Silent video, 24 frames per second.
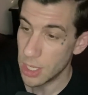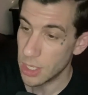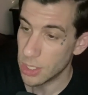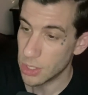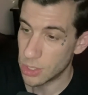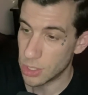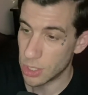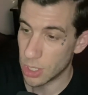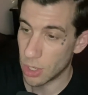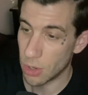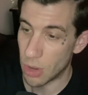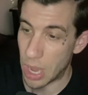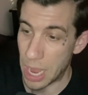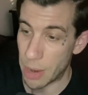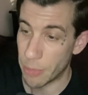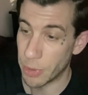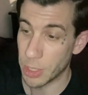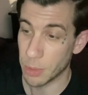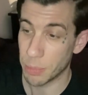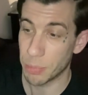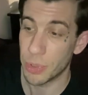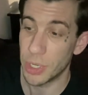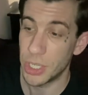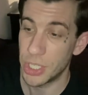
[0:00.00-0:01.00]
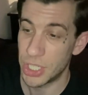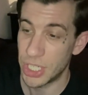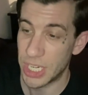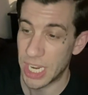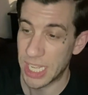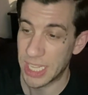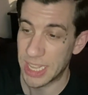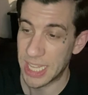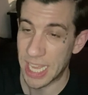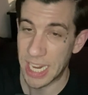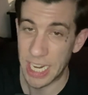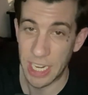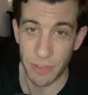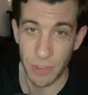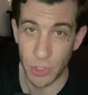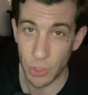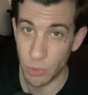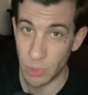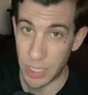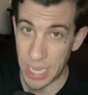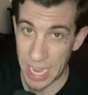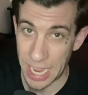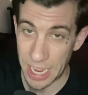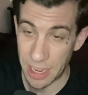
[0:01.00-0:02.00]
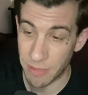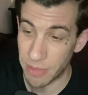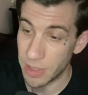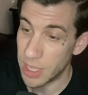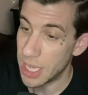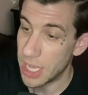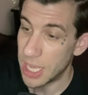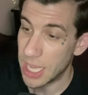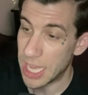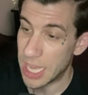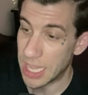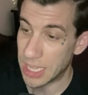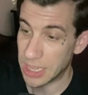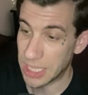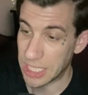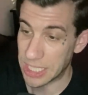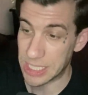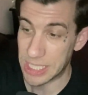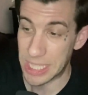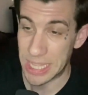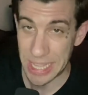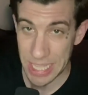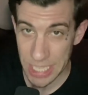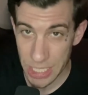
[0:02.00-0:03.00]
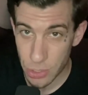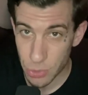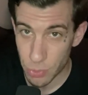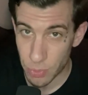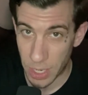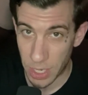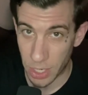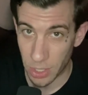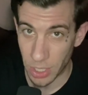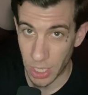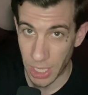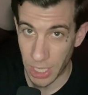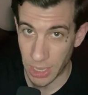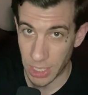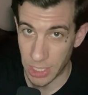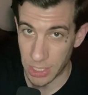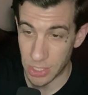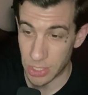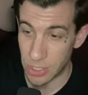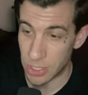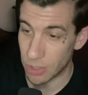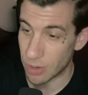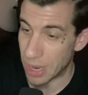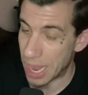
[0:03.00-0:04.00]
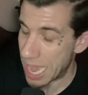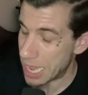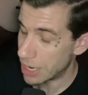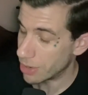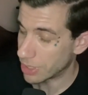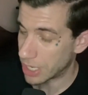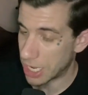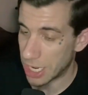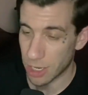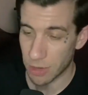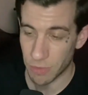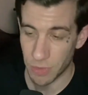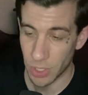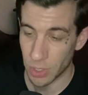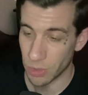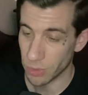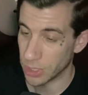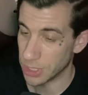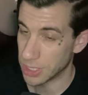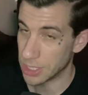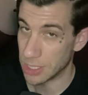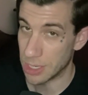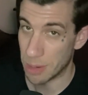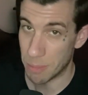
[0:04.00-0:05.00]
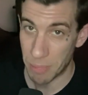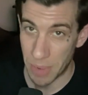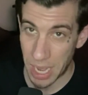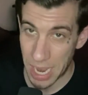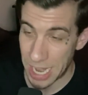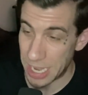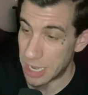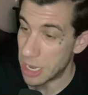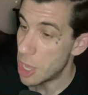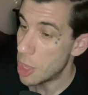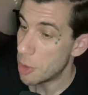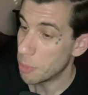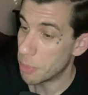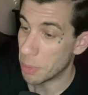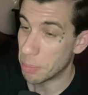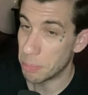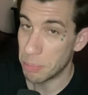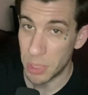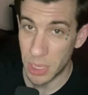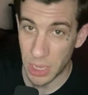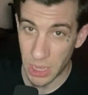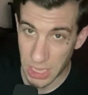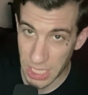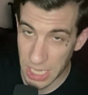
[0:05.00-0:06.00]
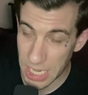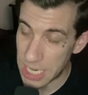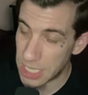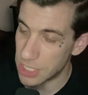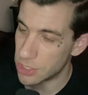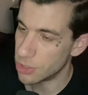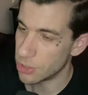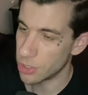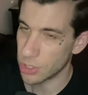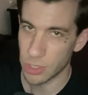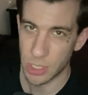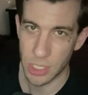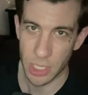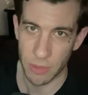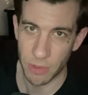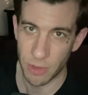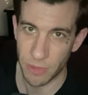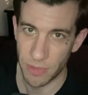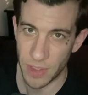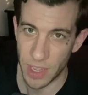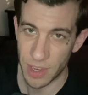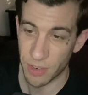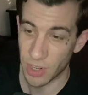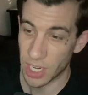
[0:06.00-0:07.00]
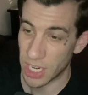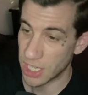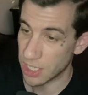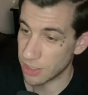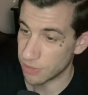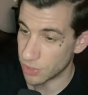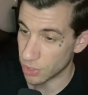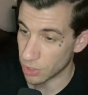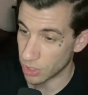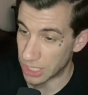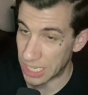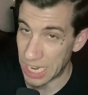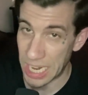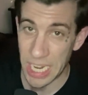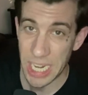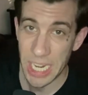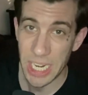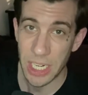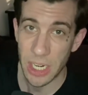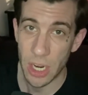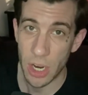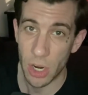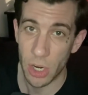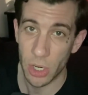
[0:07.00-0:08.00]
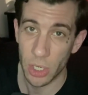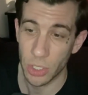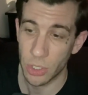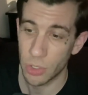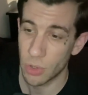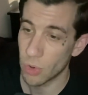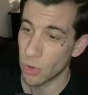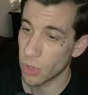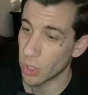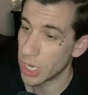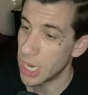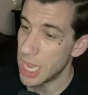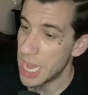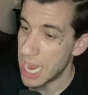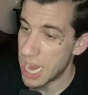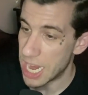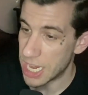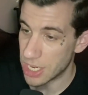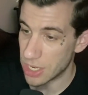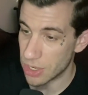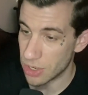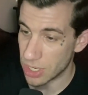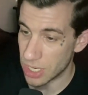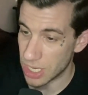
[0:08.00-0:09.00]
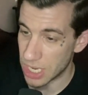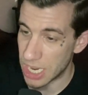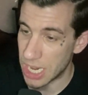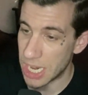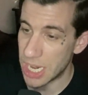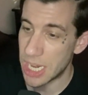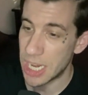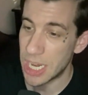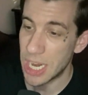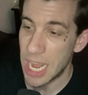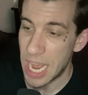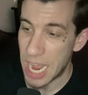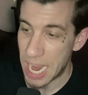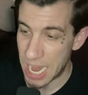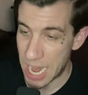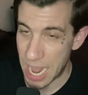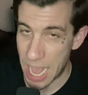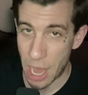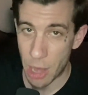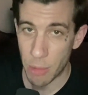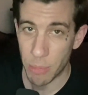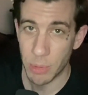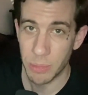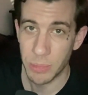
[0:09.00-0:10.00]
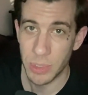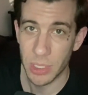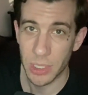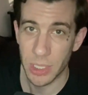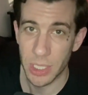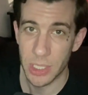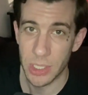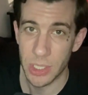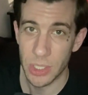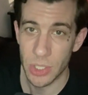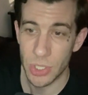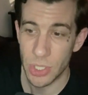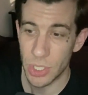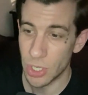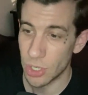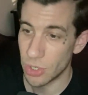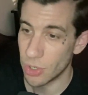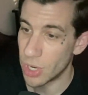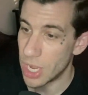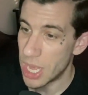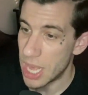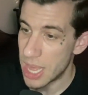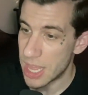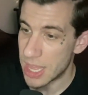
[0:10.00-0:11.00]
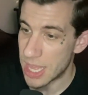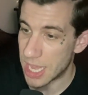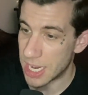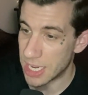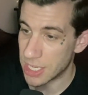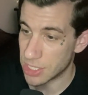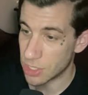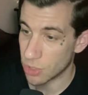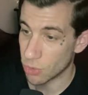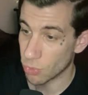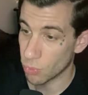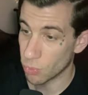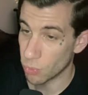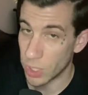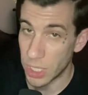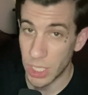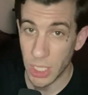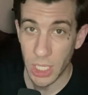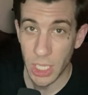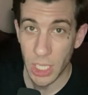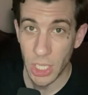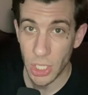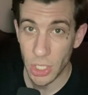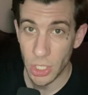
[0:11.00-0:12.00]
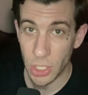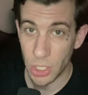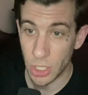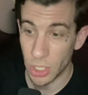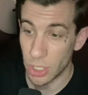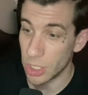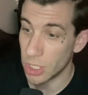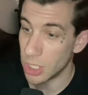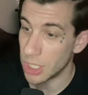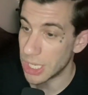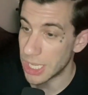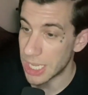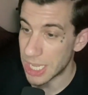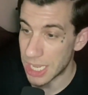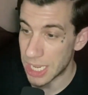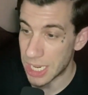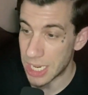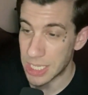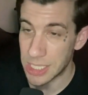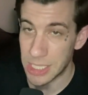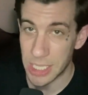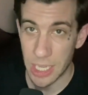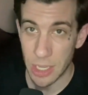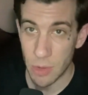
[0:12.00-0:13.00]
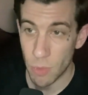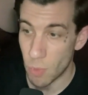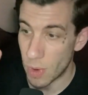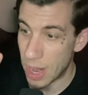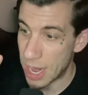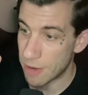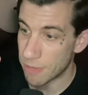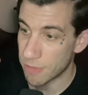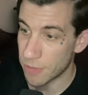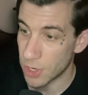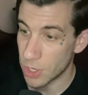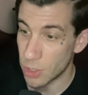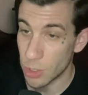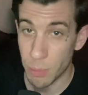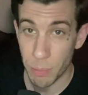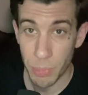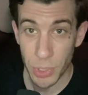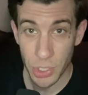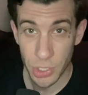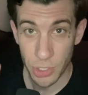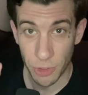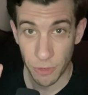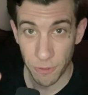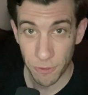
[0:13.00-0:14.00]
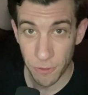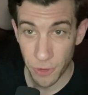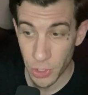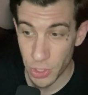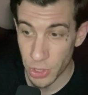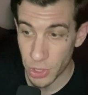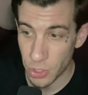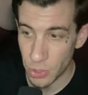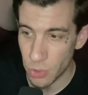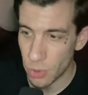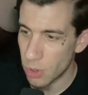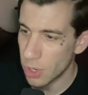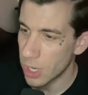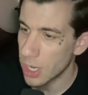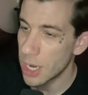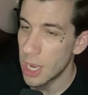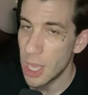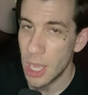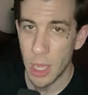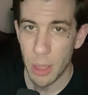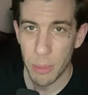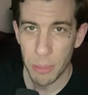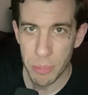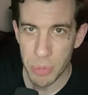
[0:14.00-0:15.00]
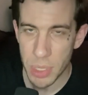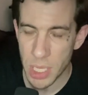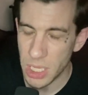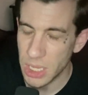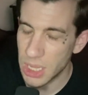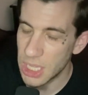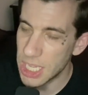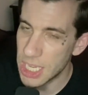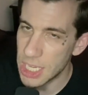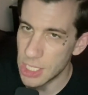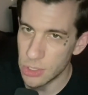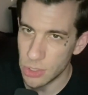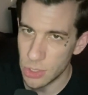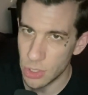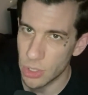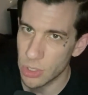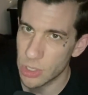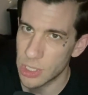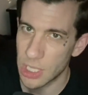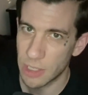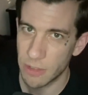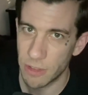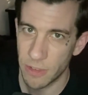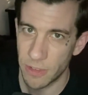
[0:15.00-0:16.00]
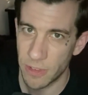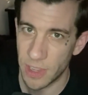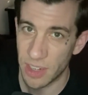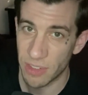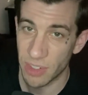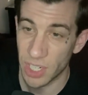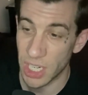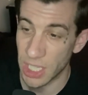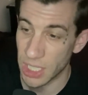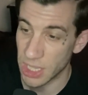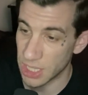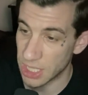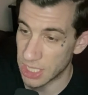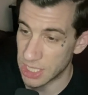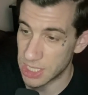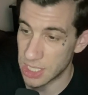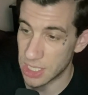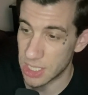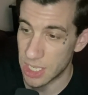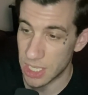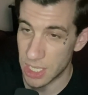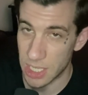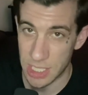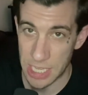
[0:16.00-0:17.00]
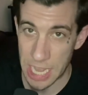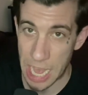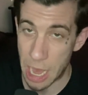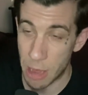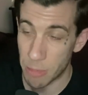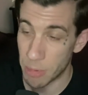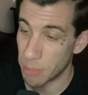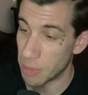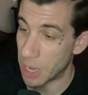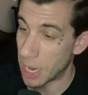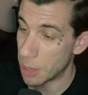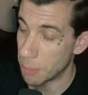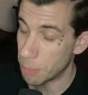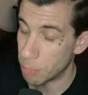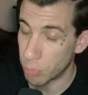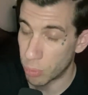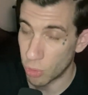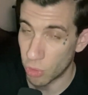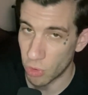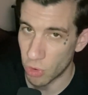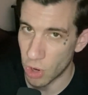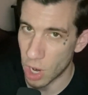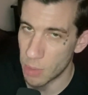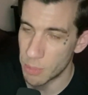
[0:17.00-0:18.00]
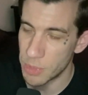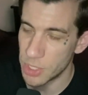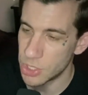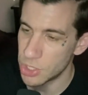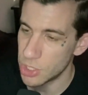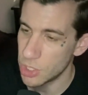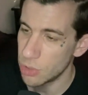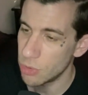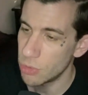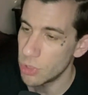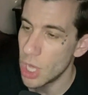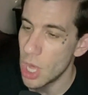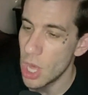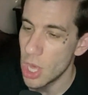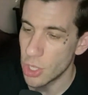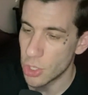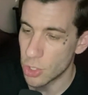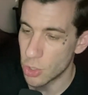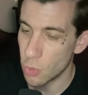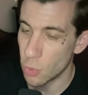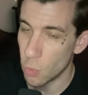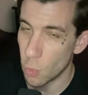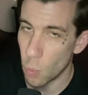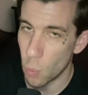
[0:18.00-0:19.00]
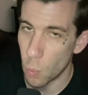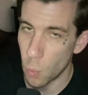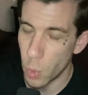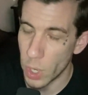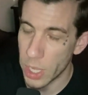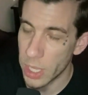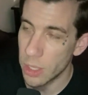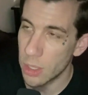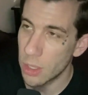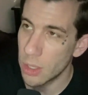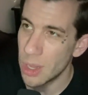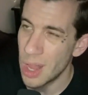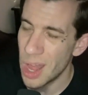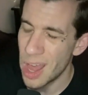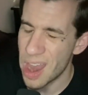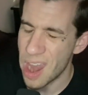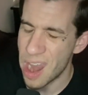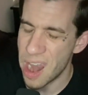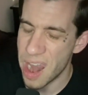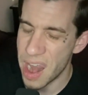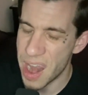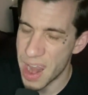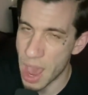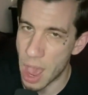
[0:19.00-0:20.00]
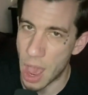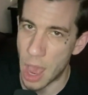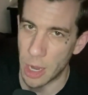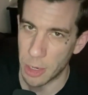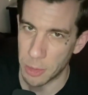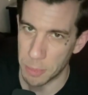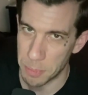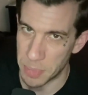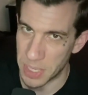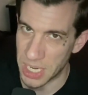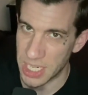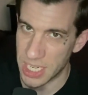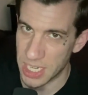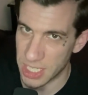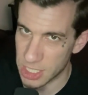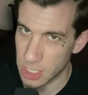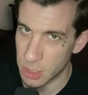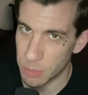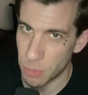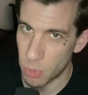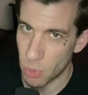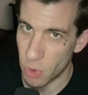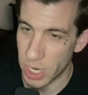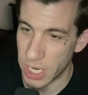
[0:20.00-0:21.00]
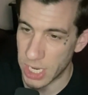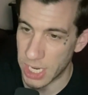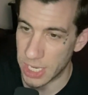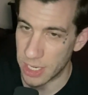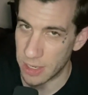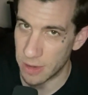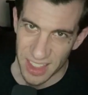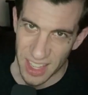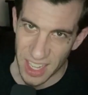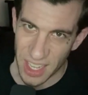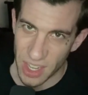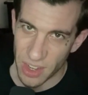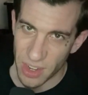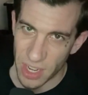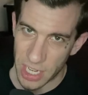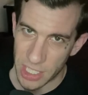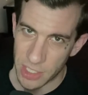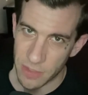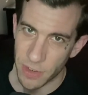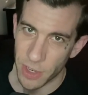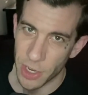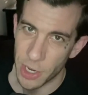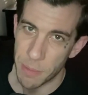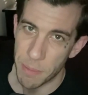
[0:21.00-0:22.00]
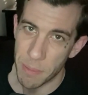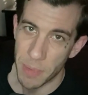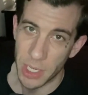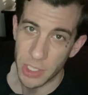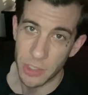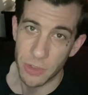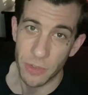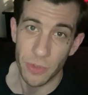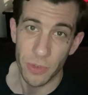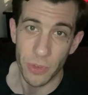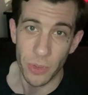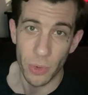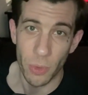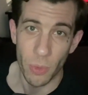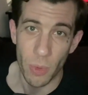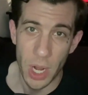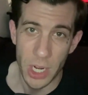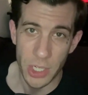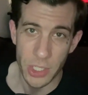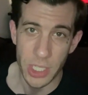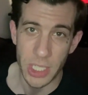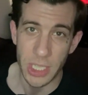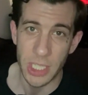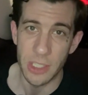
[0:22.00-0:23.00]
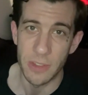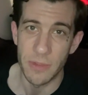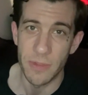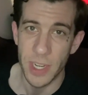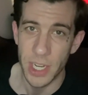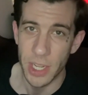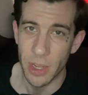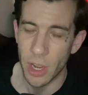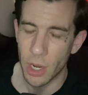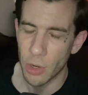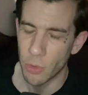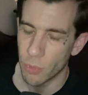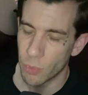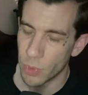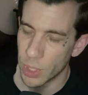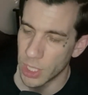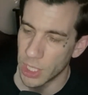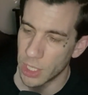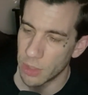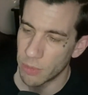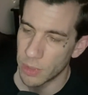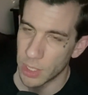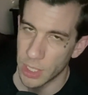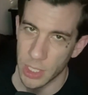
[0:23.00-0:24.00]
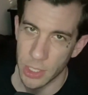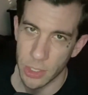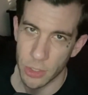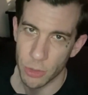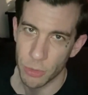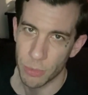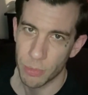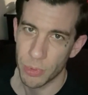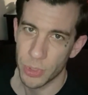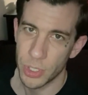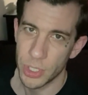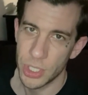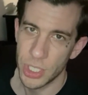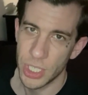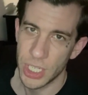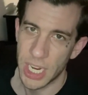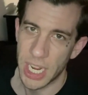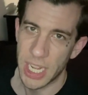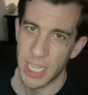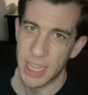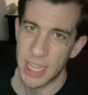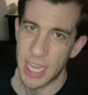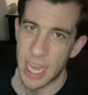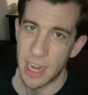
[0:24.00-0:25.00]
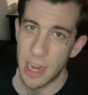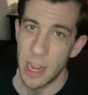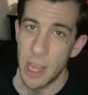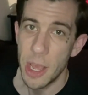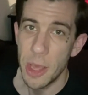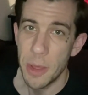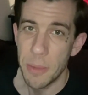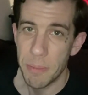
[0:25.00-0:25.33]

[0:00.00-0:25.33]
So I would appreciate that if you gave at least this record a listen to. I don't care if you don't listen to mine, but please do yourself a favor. And if you're getting into hardcore and you need an album to listen to that is a really good, easy way for you to put your foot in the door, please do yourself a favor and listen to this album. I promise you, you will not be disappointed. Thank you guys very much for watching this video. I really, really do appreciate that.